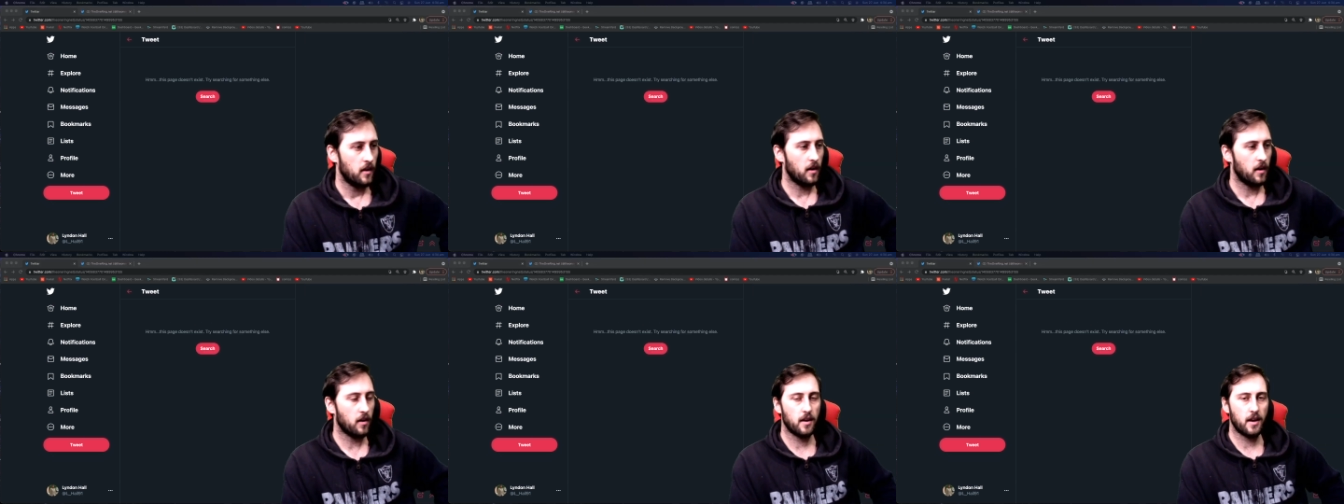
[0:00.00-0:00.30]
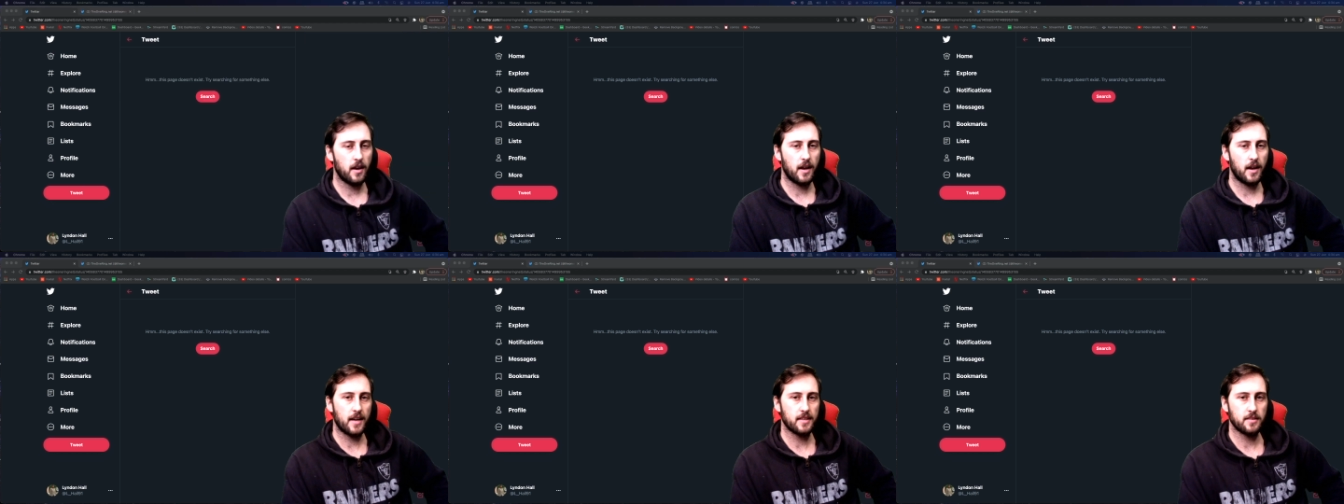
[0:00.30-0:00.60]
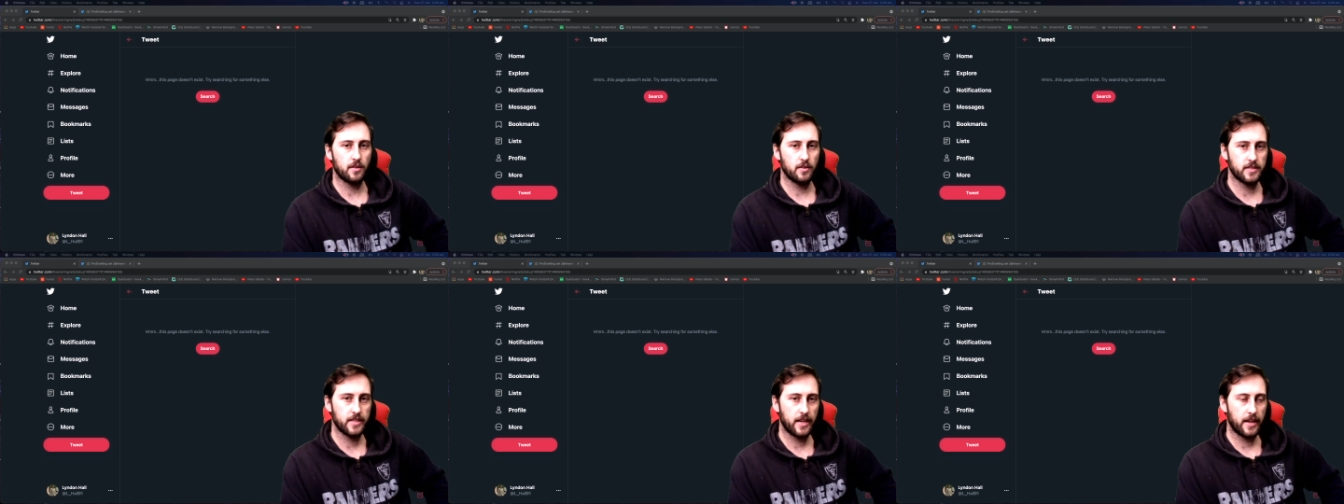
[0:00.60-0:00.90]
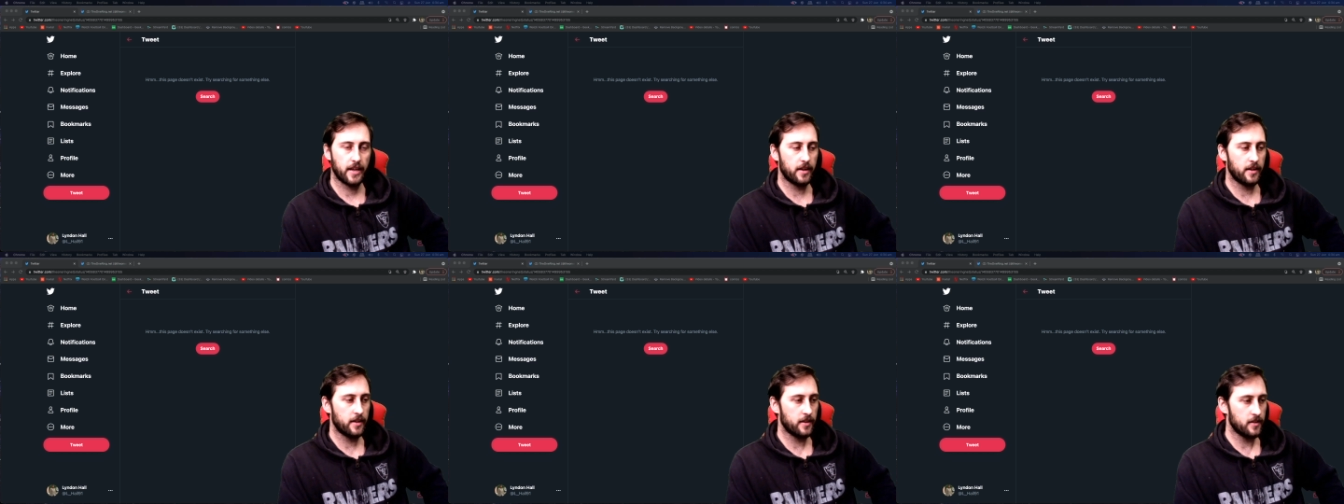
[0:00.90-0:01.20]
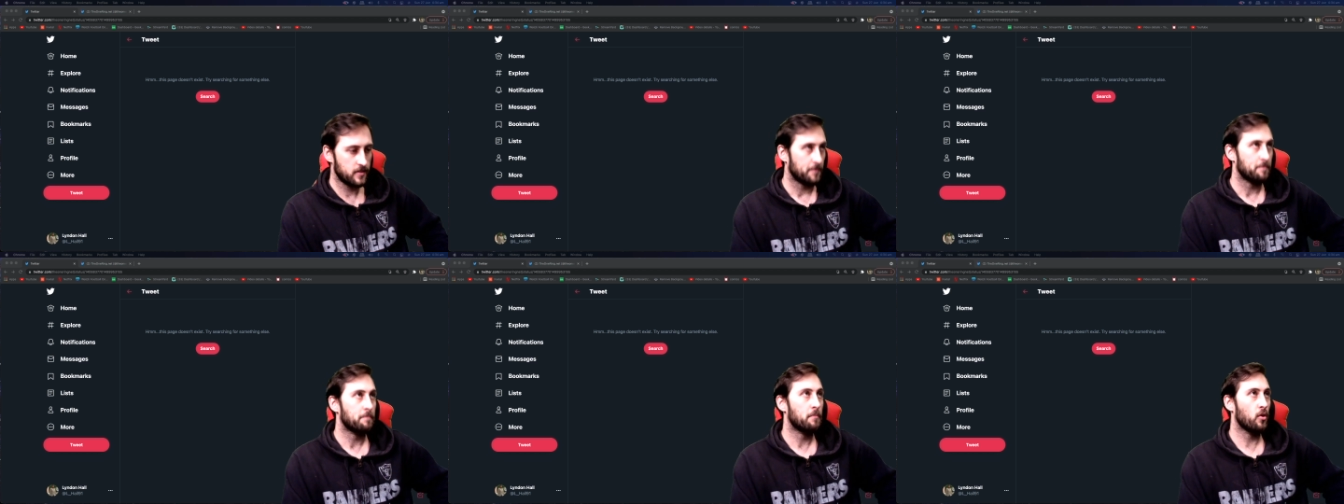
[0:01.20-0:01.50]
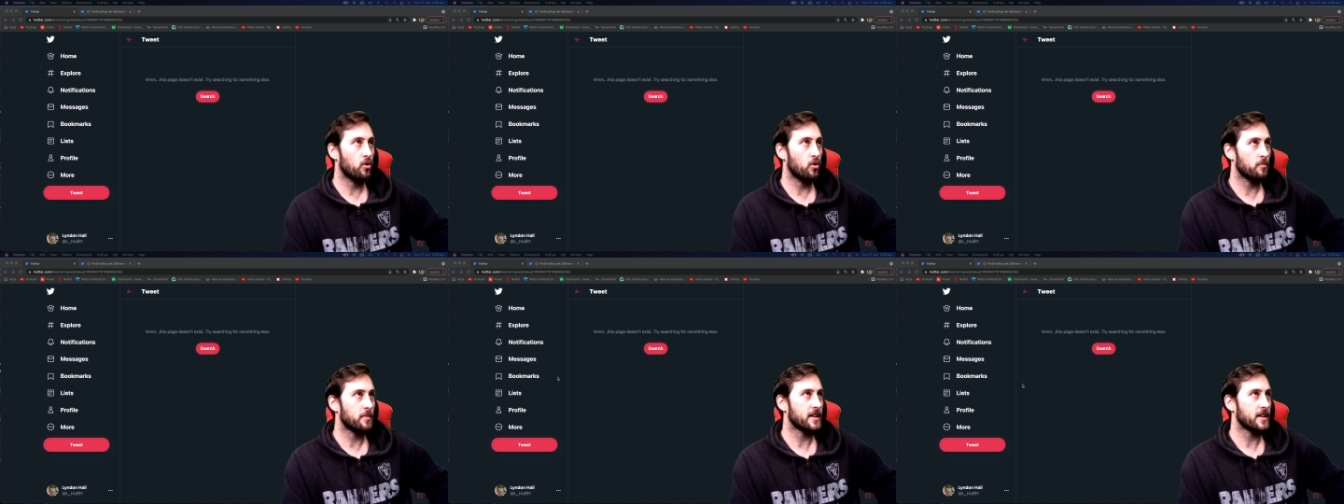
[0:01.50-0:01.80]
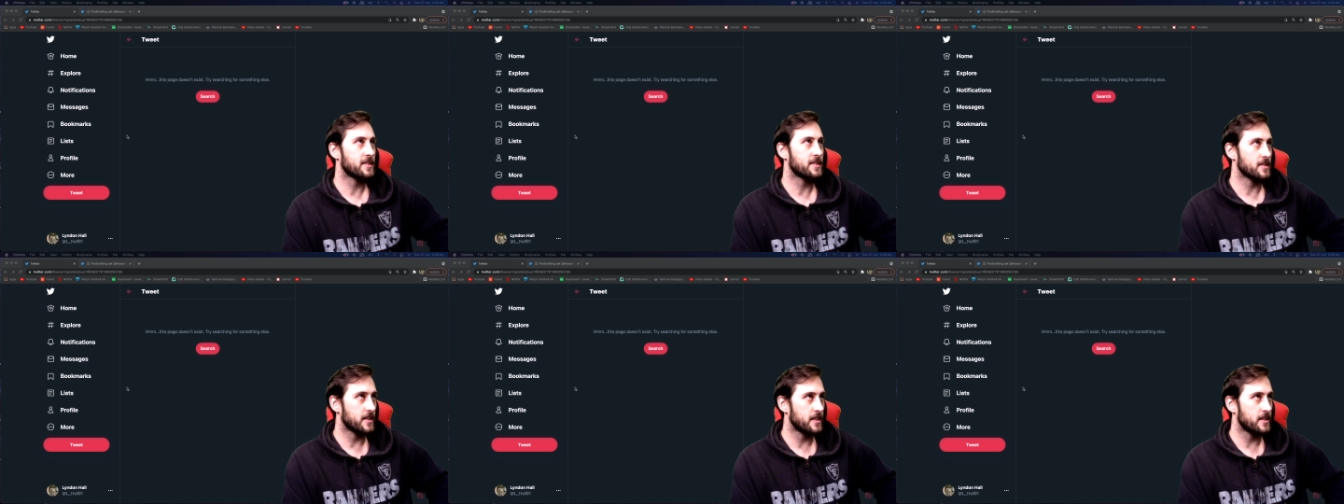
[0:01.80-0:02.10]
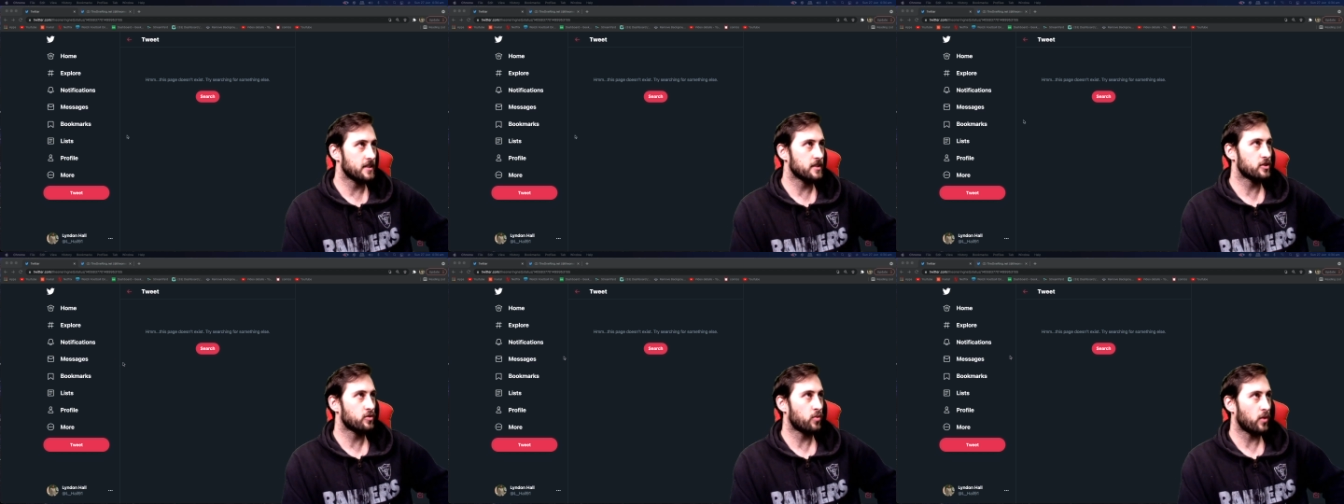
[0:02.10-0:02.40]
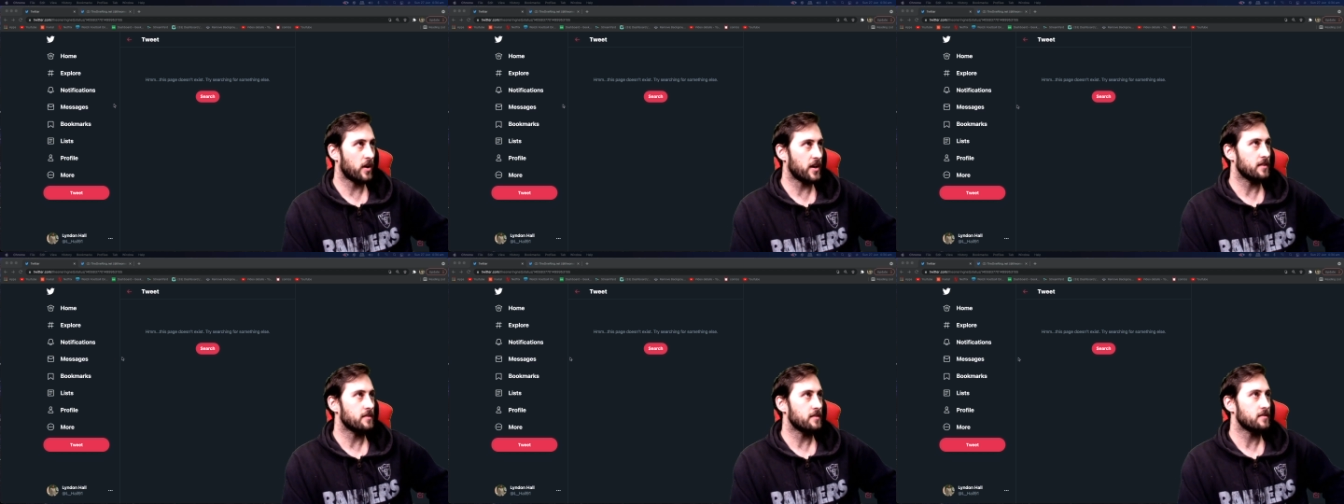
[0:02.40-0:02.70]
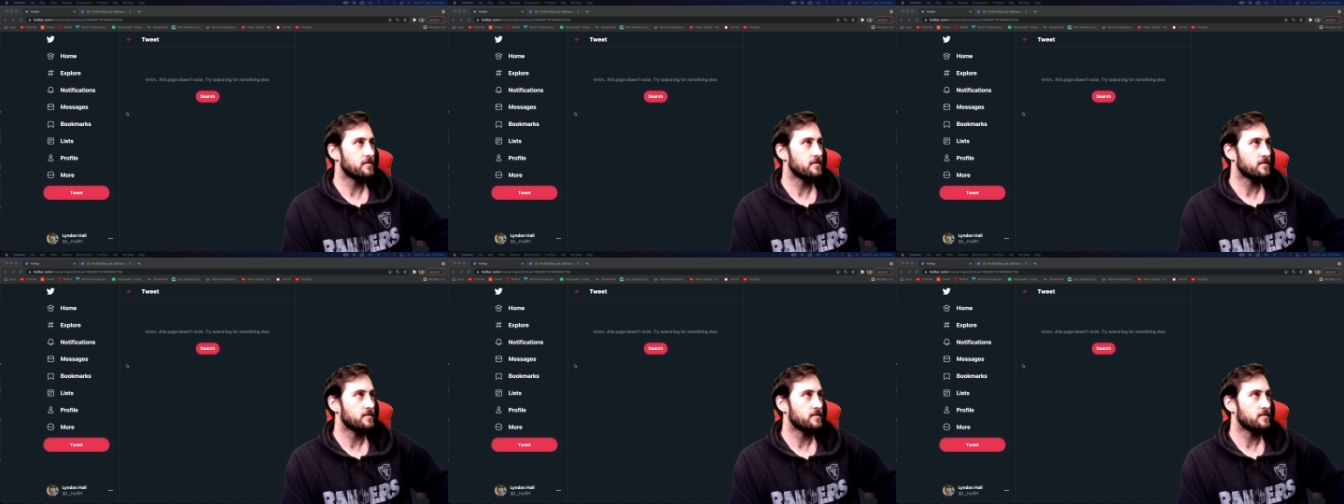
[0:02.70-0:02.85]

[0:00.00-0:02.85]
Alright, as I was editing, boom, they deleted the tweet.